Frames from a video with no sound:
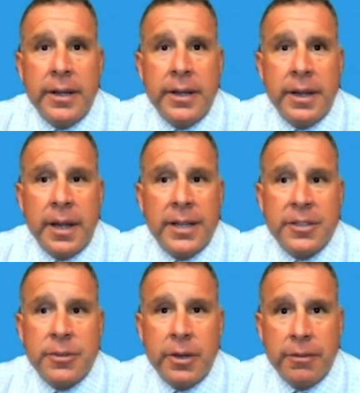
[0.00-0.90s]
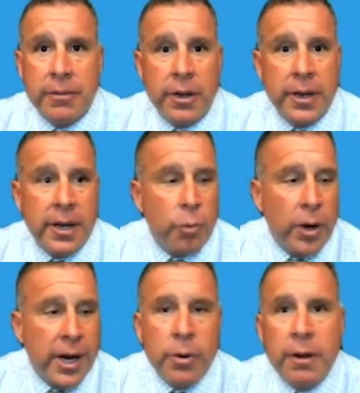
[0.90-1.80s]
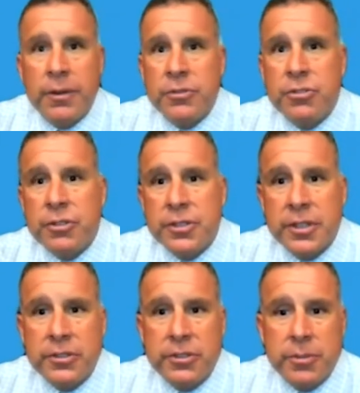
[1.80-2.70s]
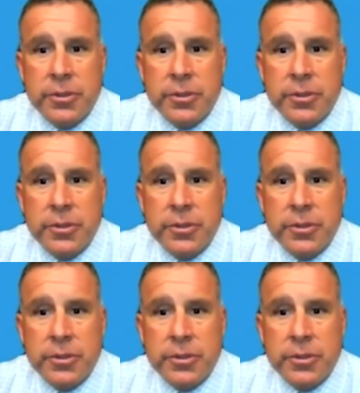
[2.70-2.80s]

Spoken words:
and Alaska. We could have gone to any one of those jurisdictions,